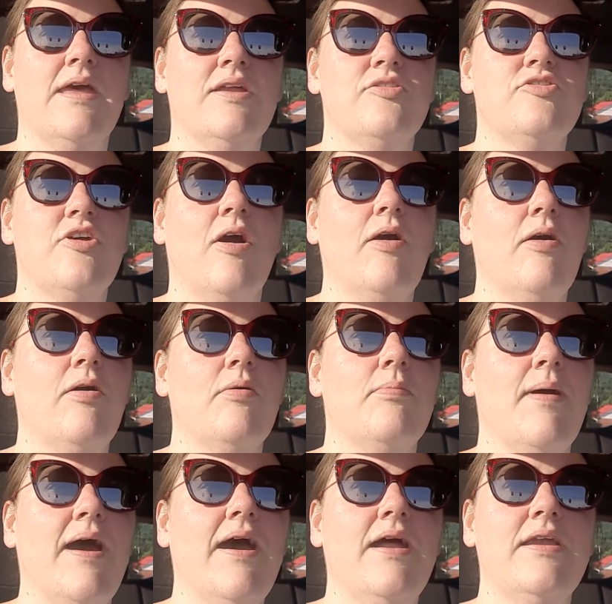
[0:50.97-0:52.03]
did y'all
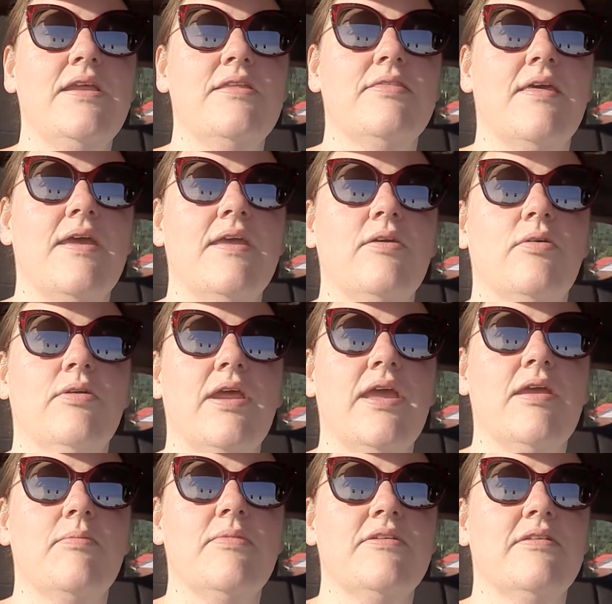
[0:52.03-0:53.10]
buy anything on
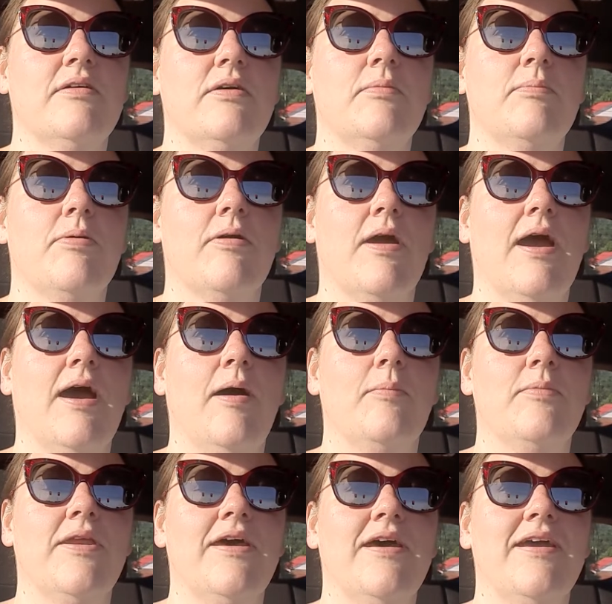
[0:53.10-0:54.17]
Amazon
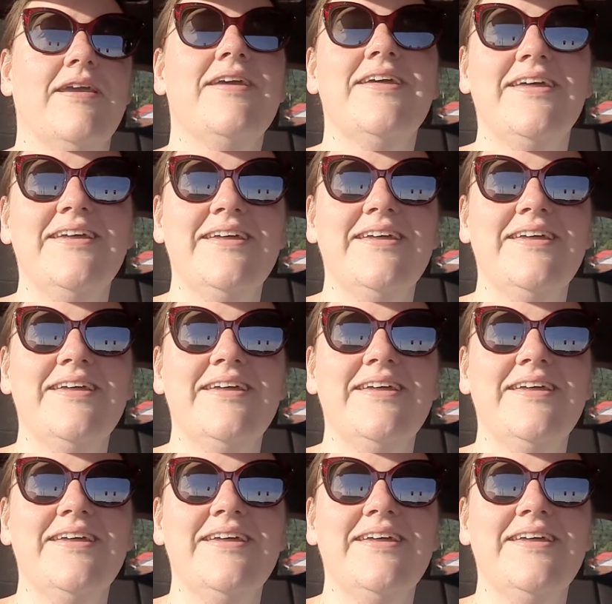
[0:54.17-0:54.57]
Prime Day?